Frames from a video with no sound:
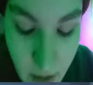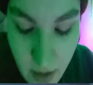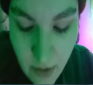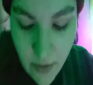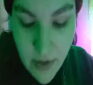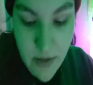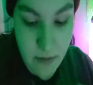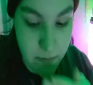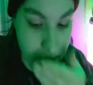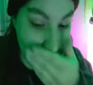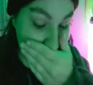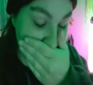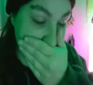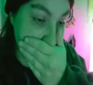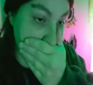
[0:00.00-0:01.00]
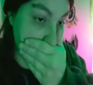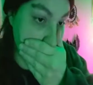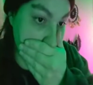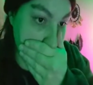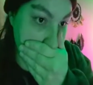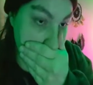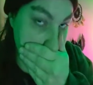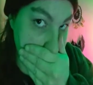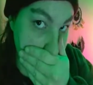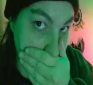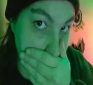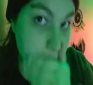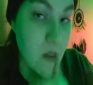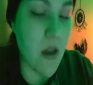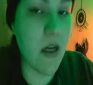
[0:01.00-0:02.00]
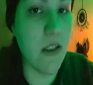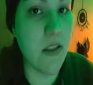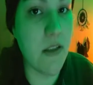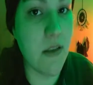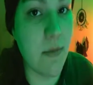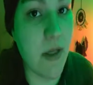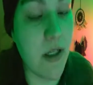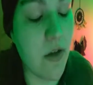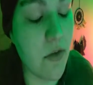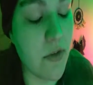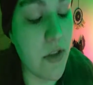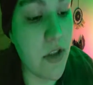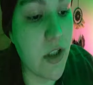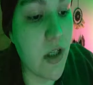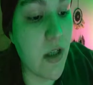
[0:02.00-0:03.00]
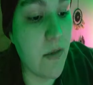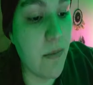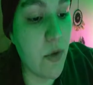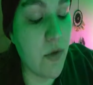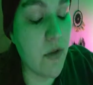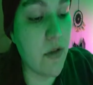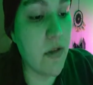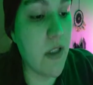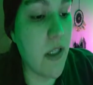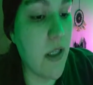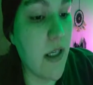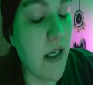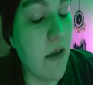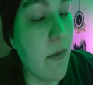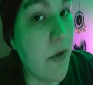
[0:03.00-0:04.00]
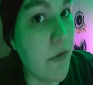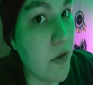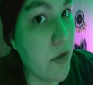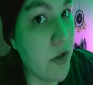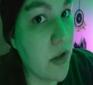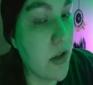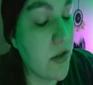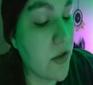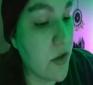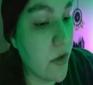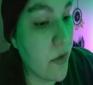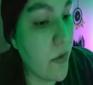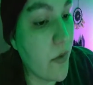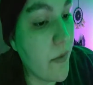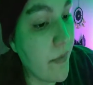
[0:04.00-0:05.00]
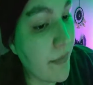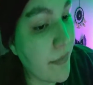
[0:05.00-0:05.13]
anyways, I just did my COVID shot booster thing and my flu shot, so